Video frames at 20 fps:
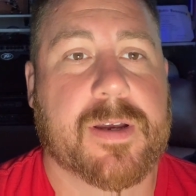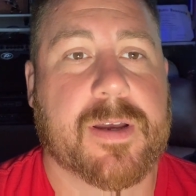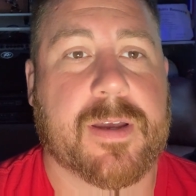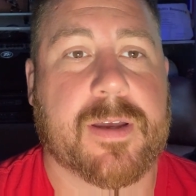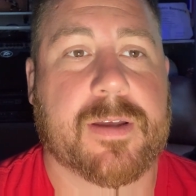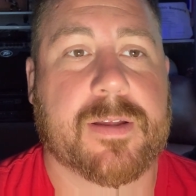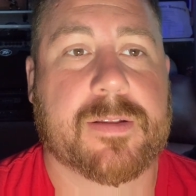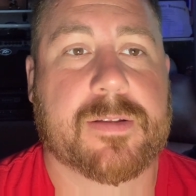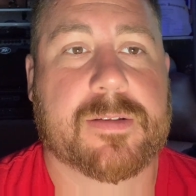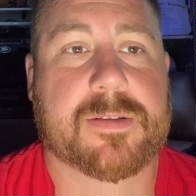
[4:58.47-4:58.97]

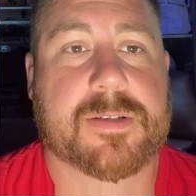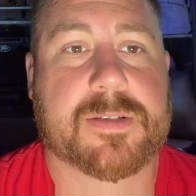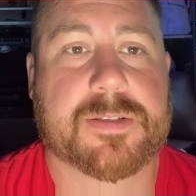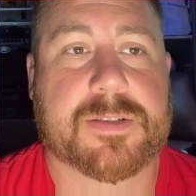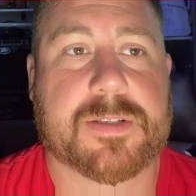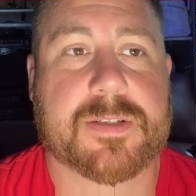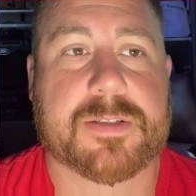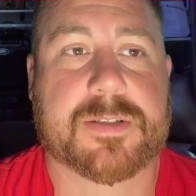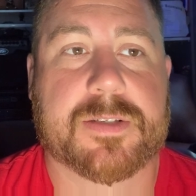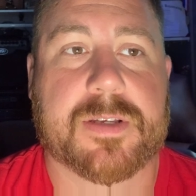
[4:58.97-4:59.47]
and that
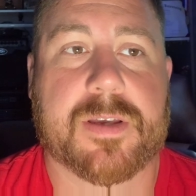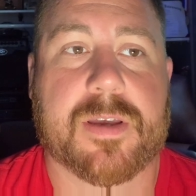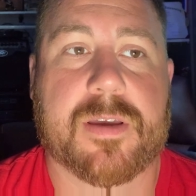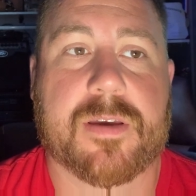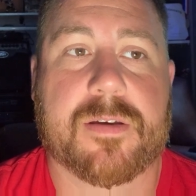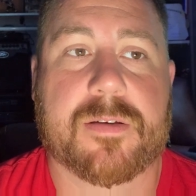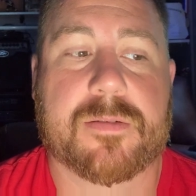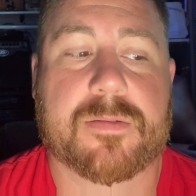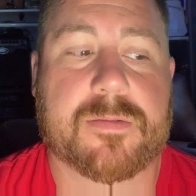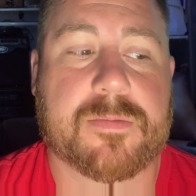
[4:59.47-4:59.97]
this is
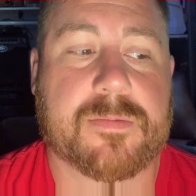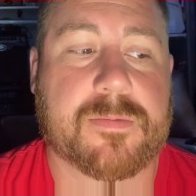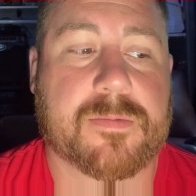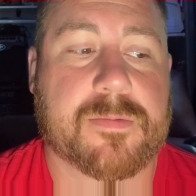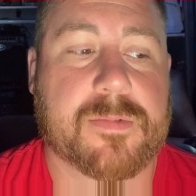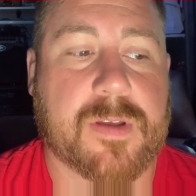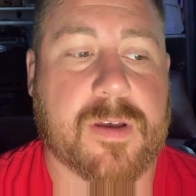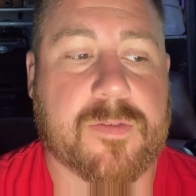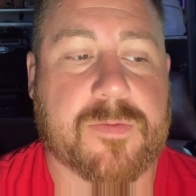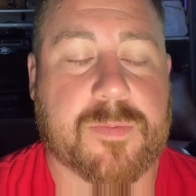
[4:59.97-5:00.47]
a
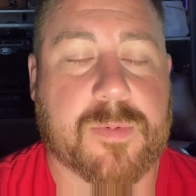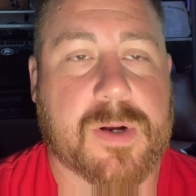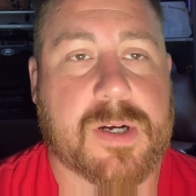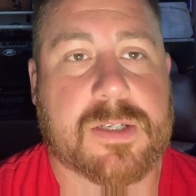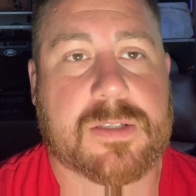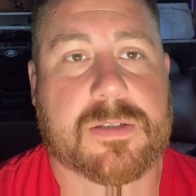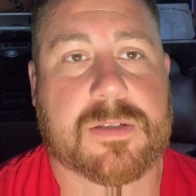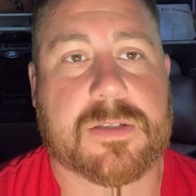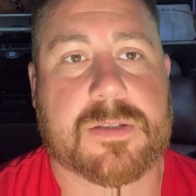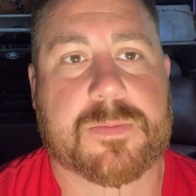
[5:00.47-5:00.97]
tough
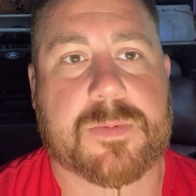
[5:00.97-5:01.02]
process,